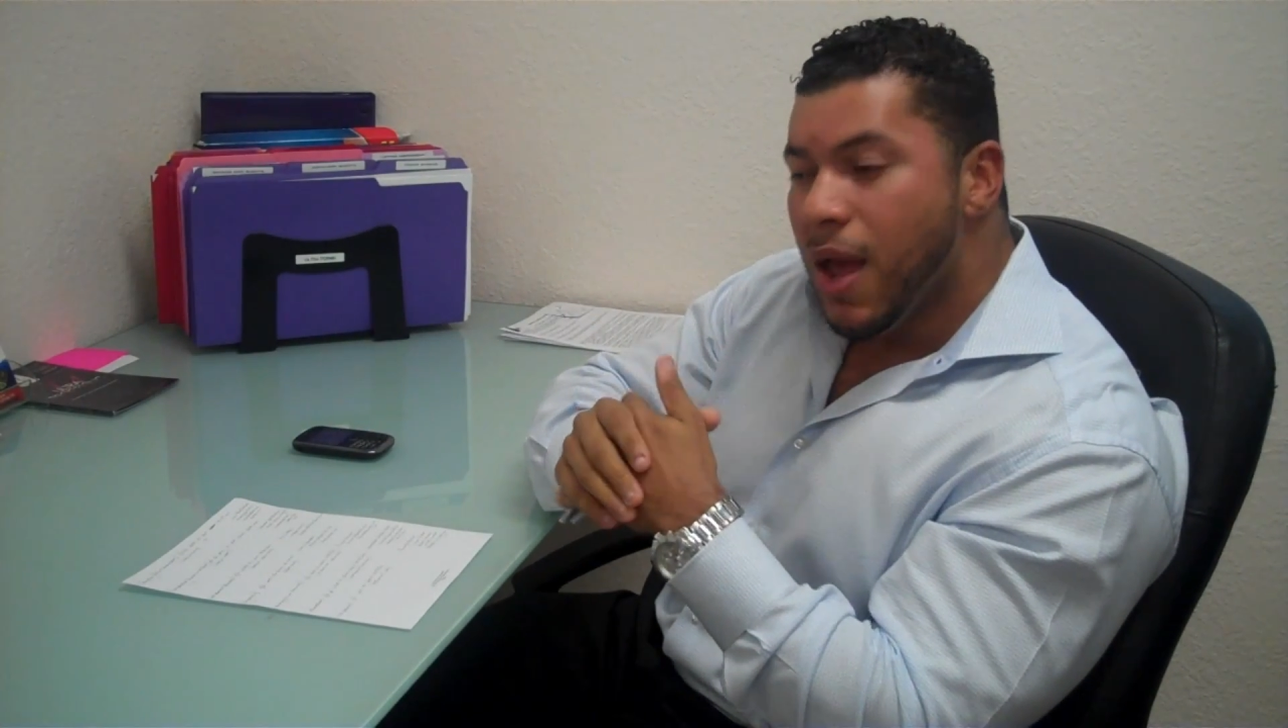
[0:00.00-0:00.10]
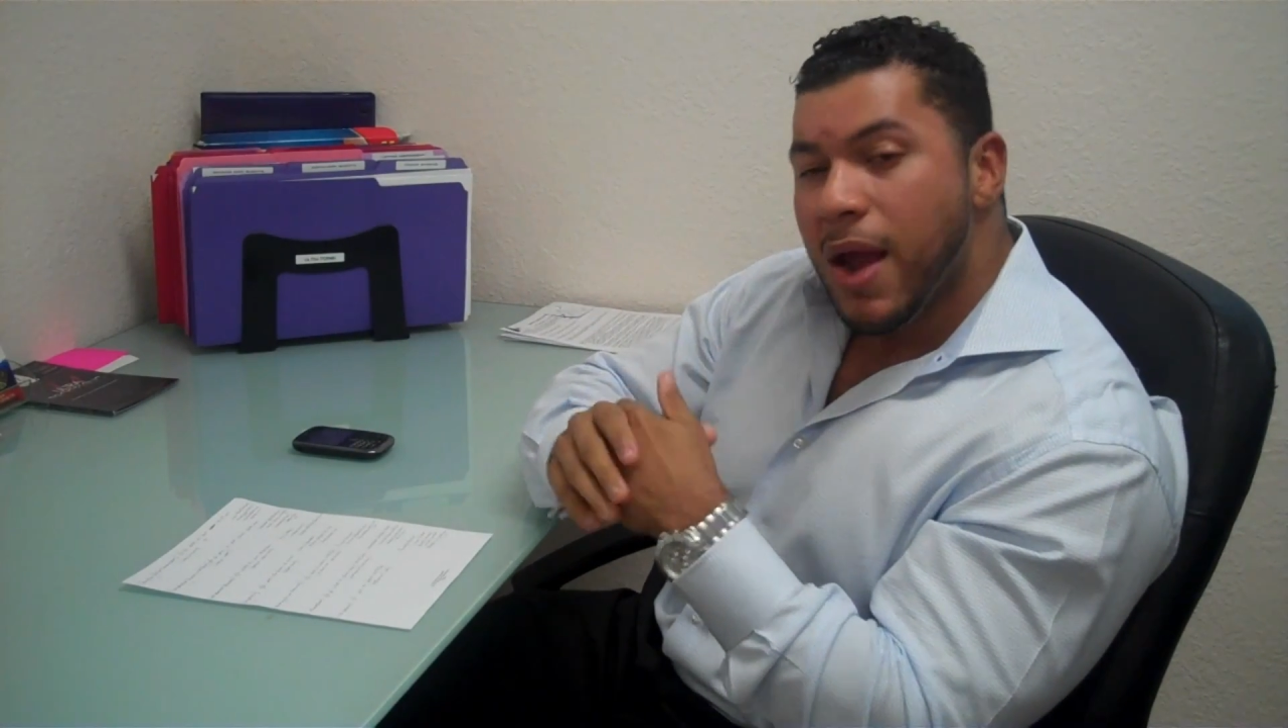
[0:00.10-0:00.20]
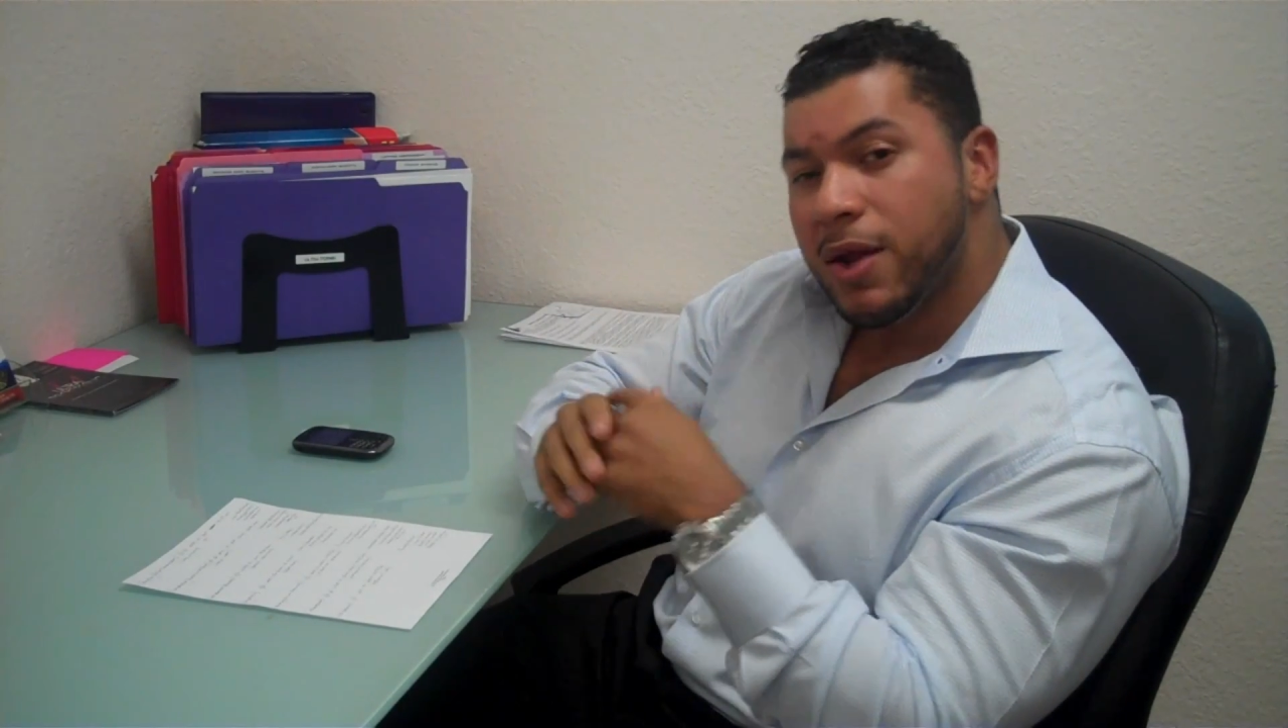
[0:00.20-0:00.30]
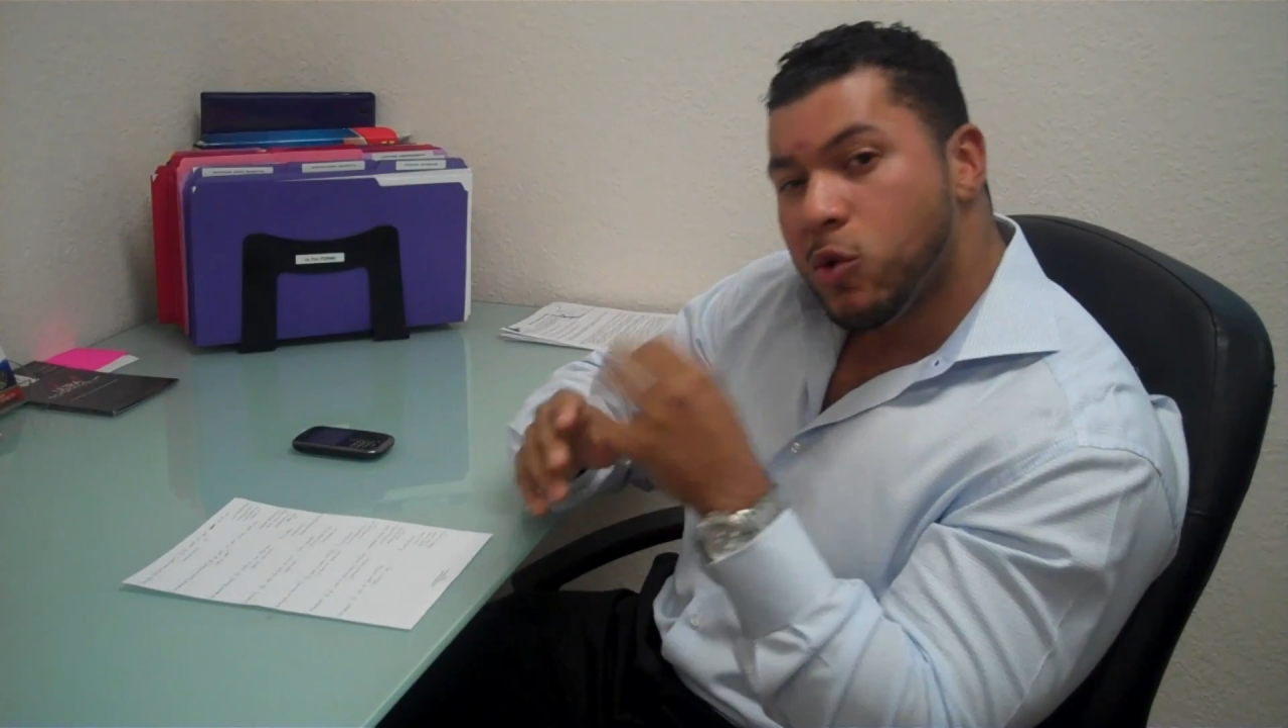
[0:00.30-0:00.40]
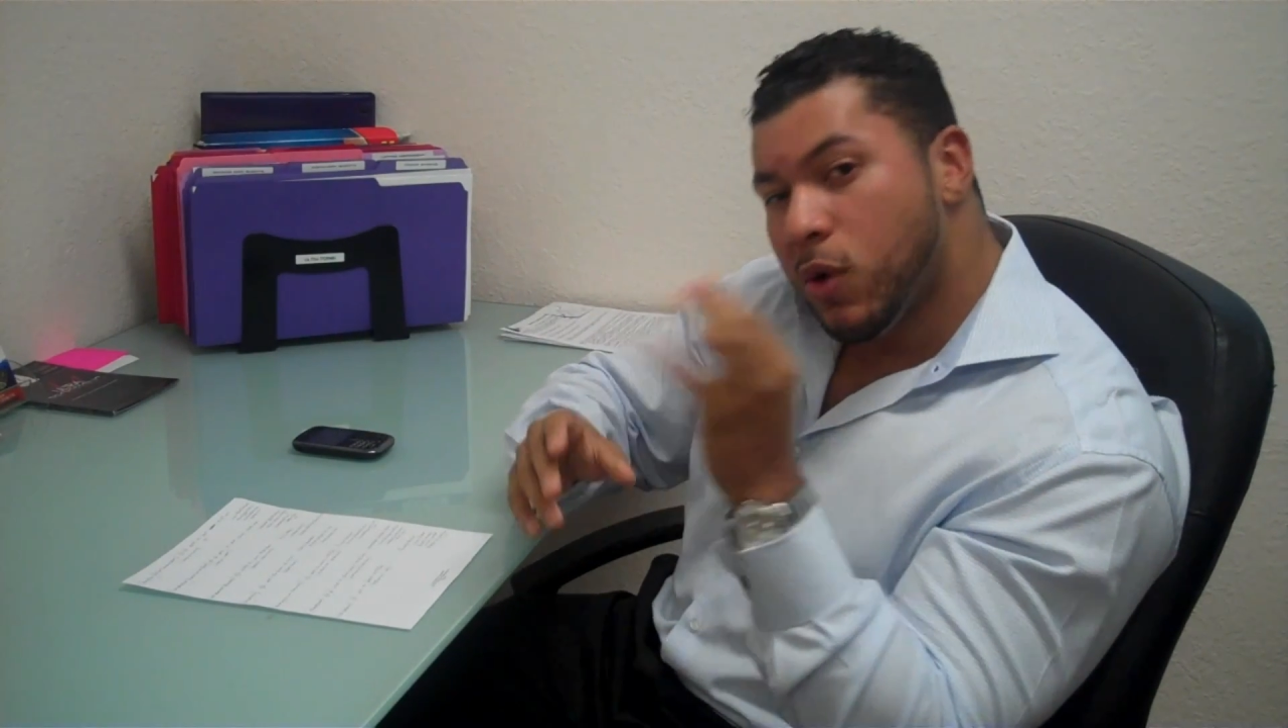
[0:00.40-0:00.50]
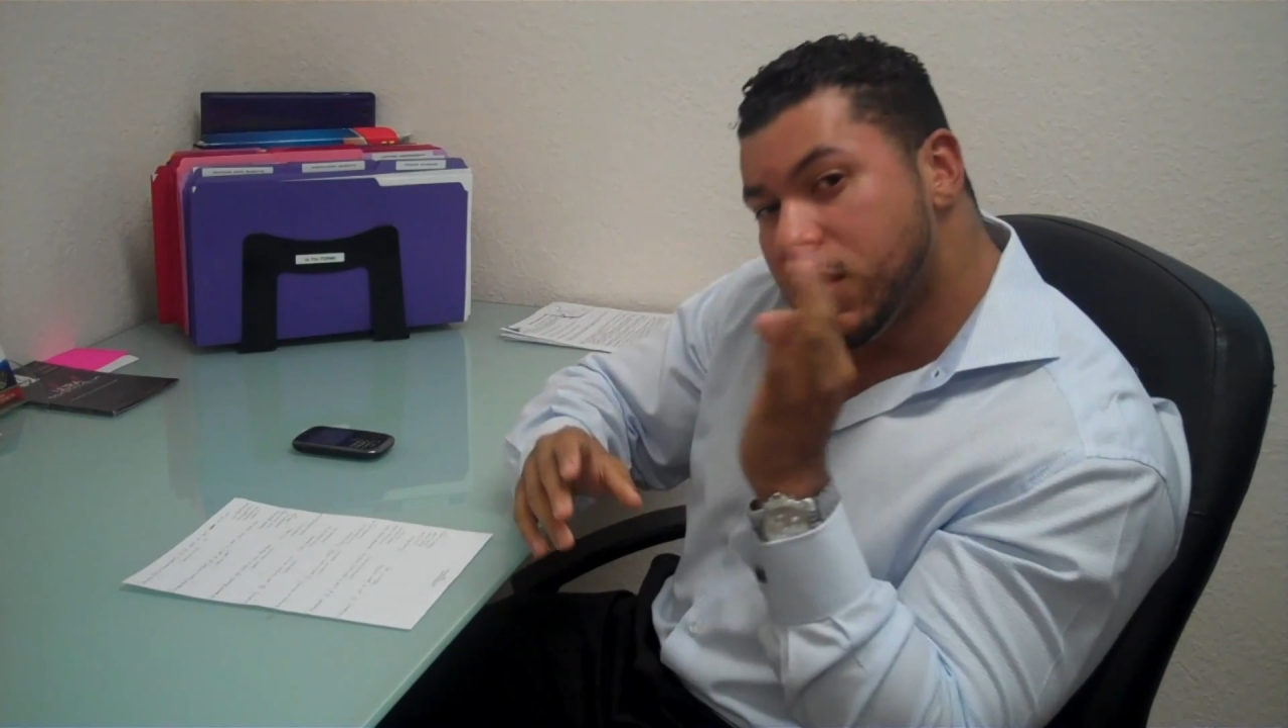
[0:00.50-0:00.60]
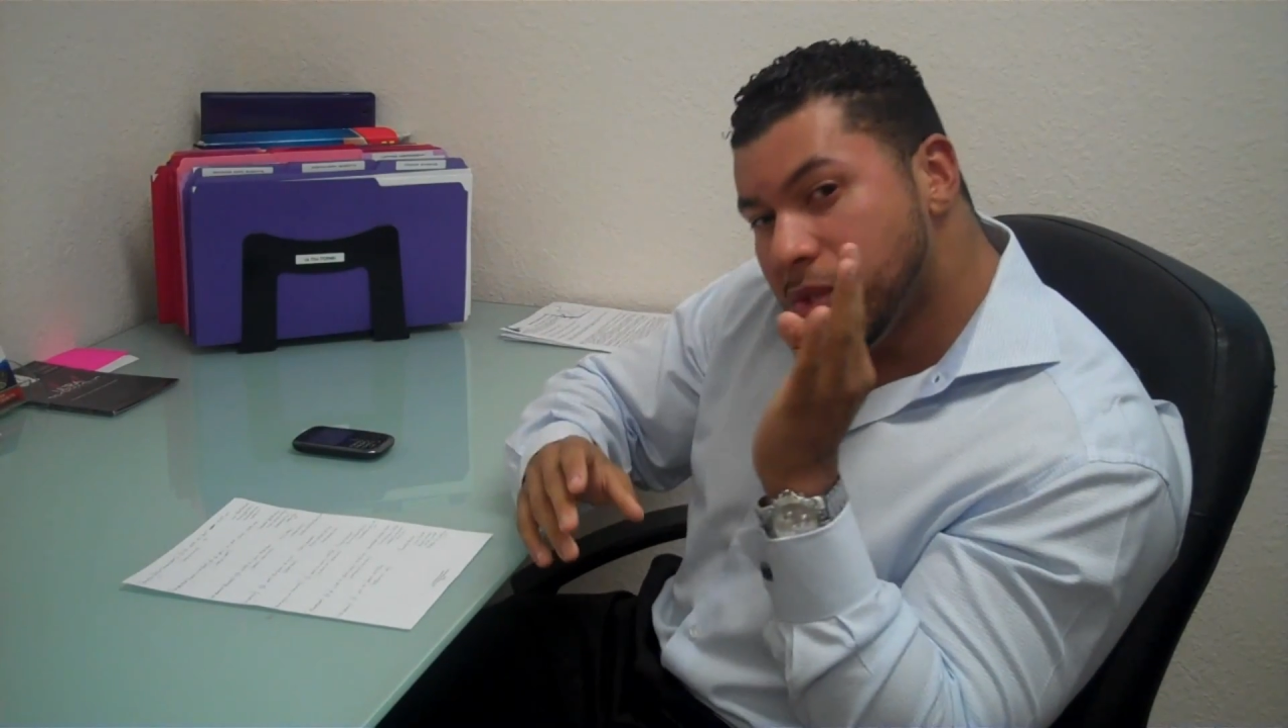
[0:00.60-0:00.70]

And it cost